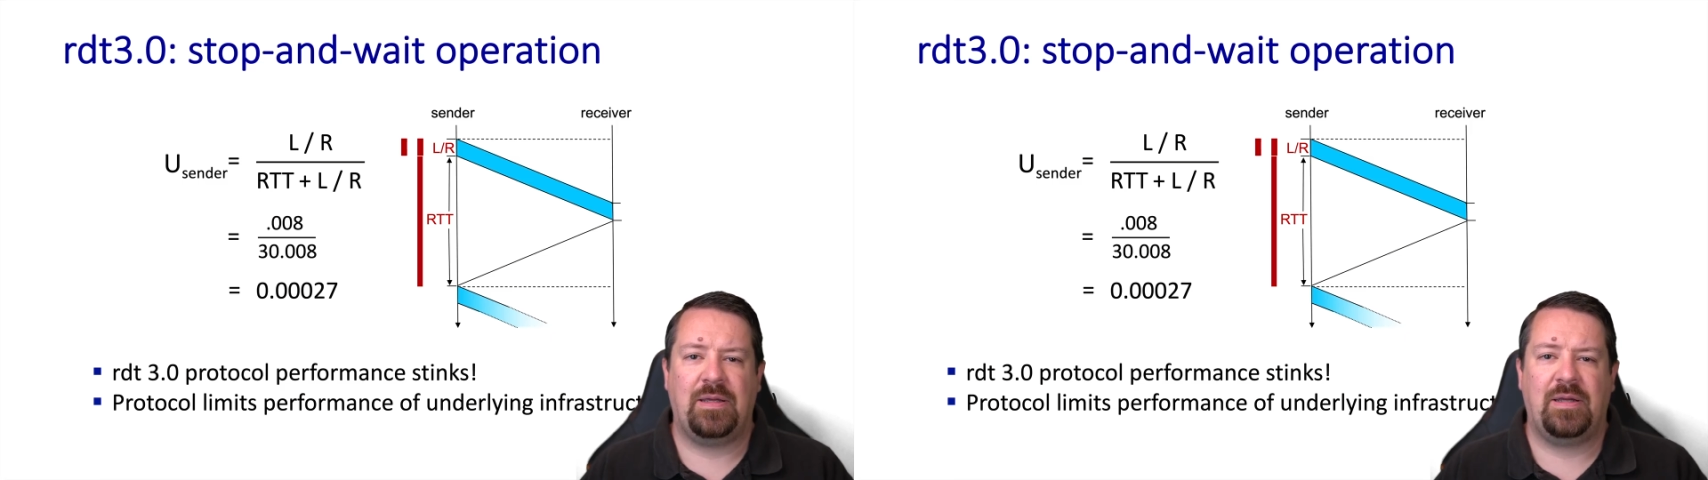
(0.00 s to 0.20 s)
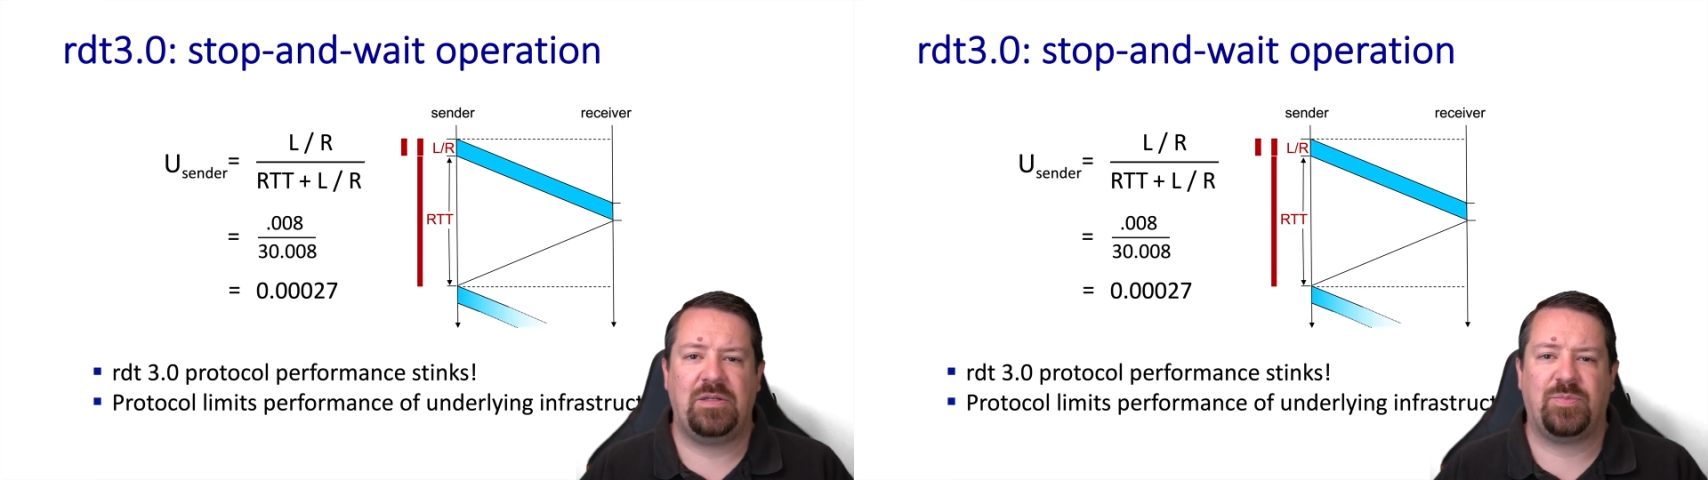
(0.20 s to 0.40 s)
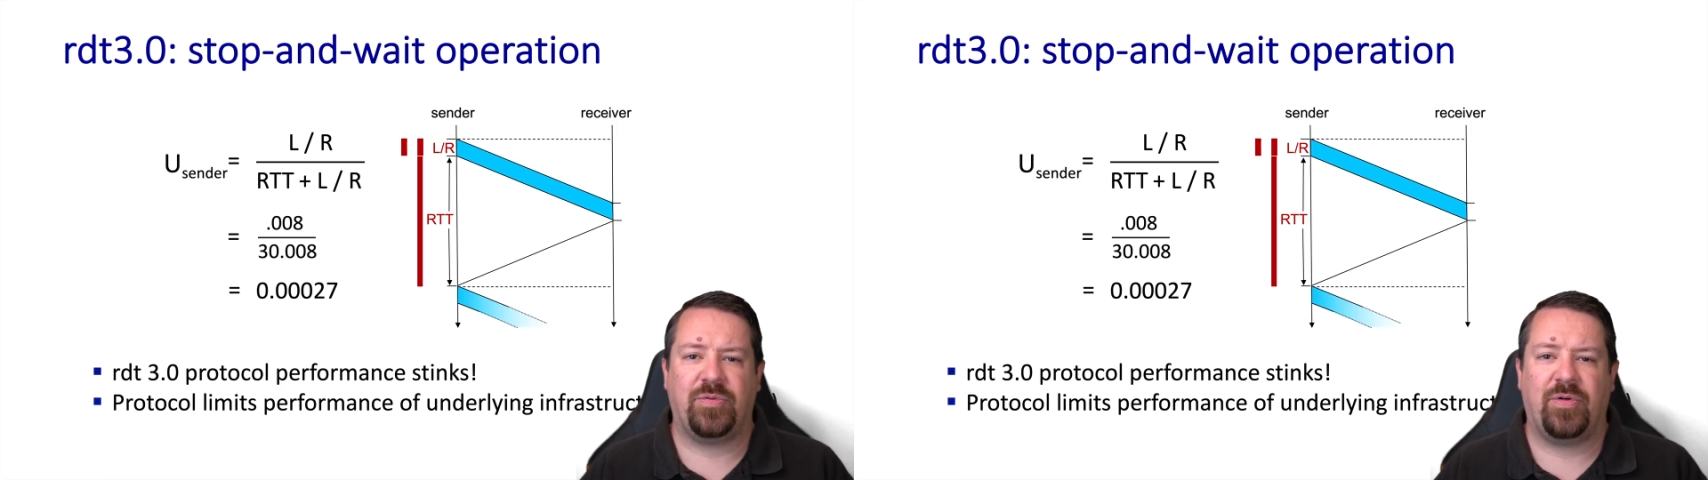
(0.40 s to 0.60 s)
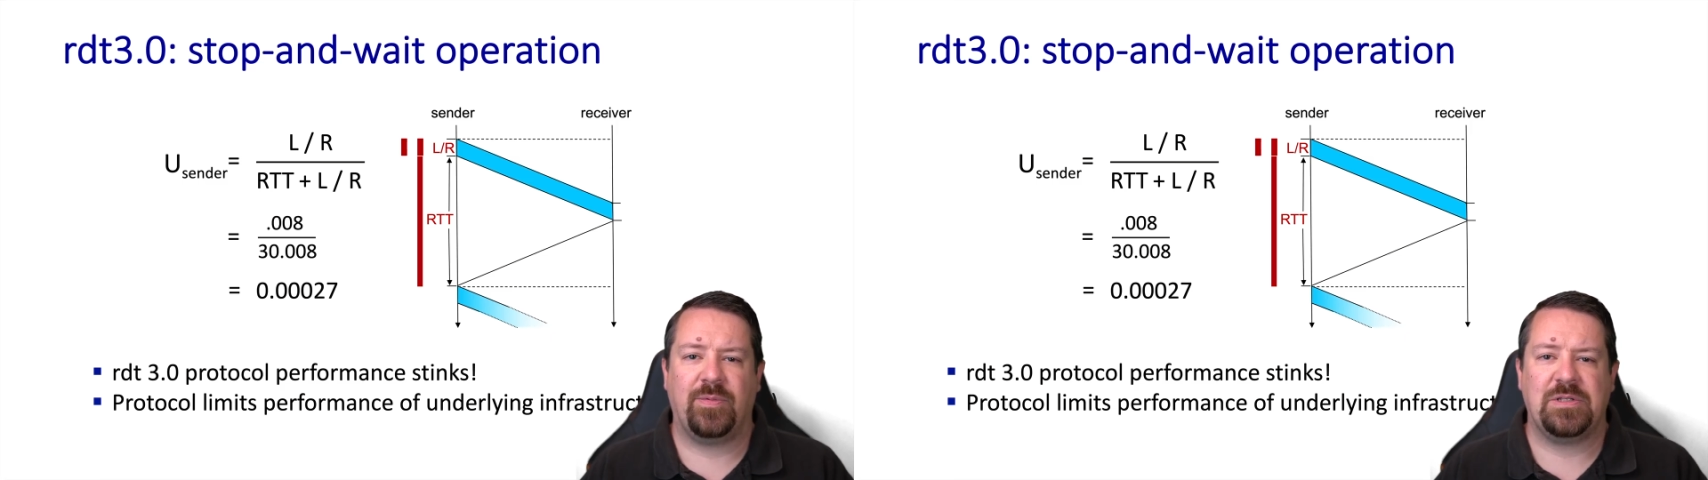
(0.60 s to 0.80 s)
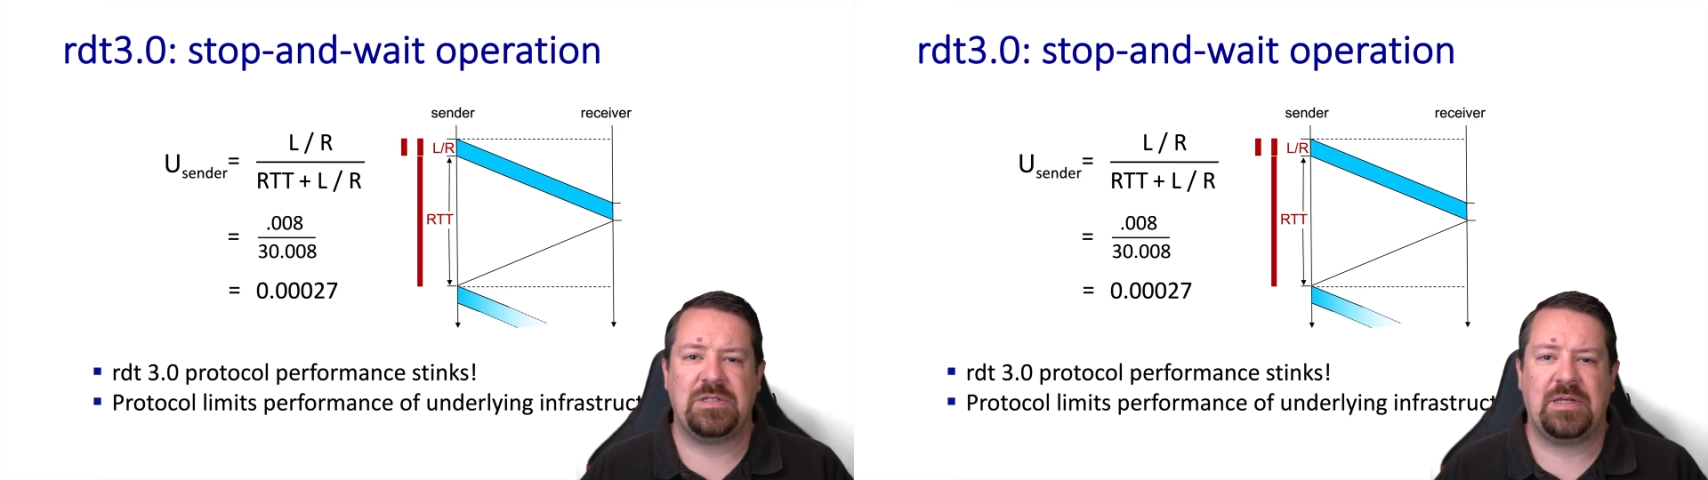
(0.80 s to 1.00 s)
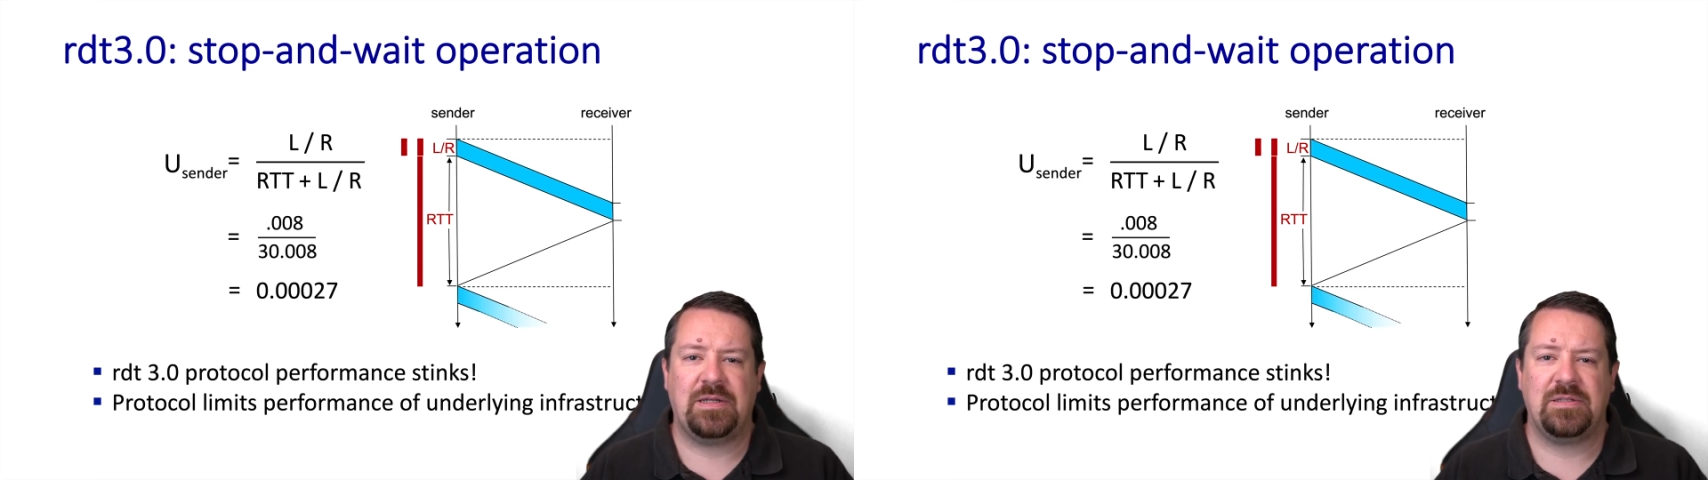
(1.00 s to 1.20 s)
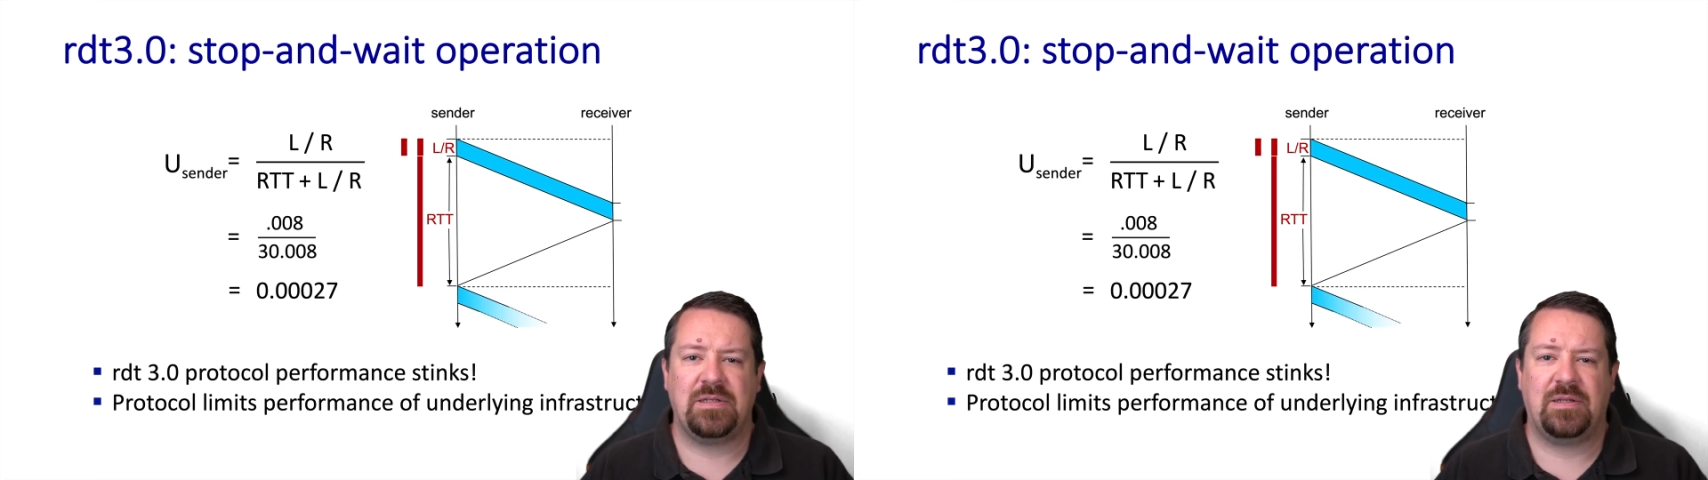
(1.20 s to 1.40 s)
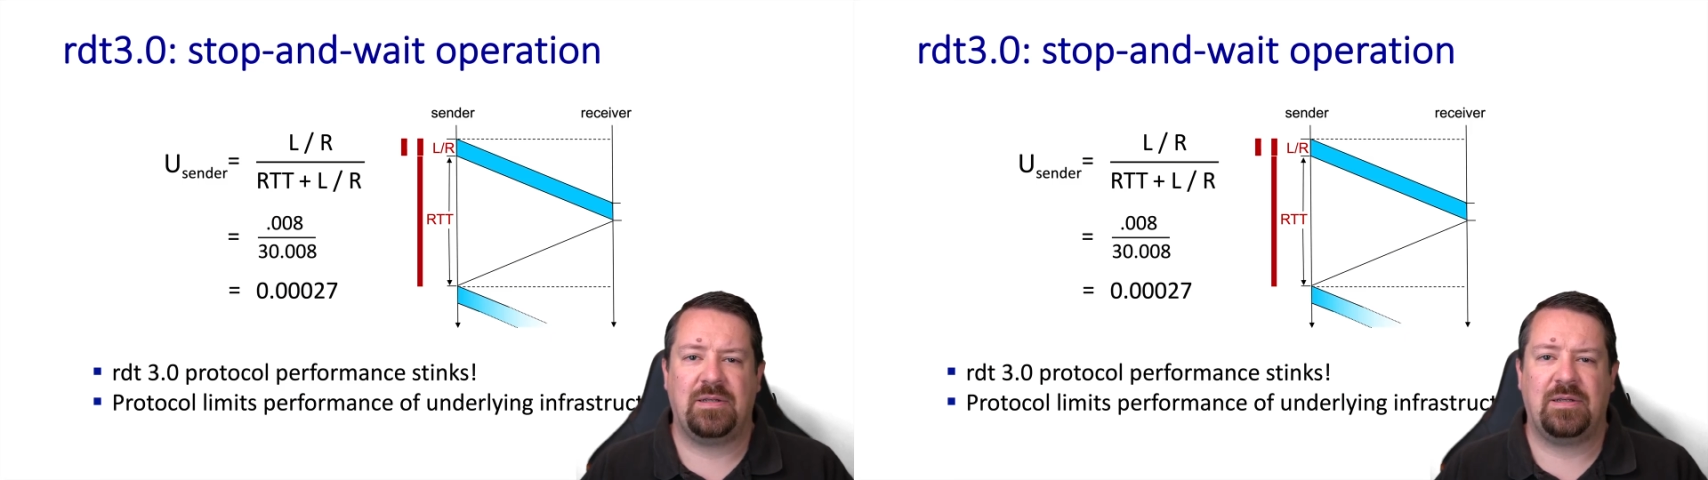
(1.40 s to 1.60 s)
its performance stinks.